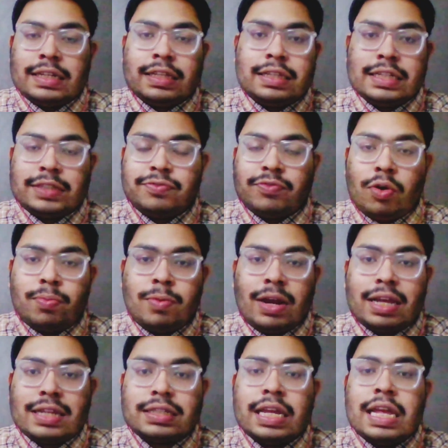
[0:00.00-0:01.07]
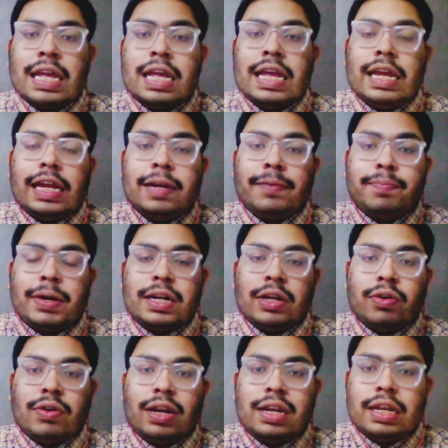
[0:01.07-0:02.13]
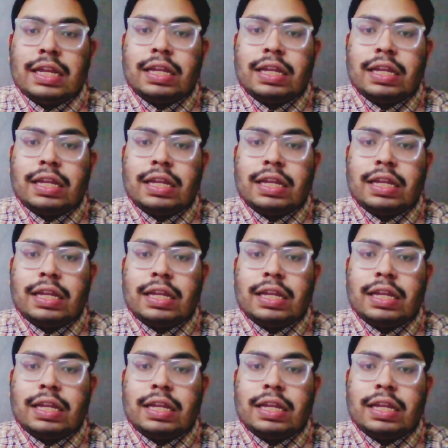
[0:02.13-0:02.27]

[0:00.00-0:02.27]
these formulas in particular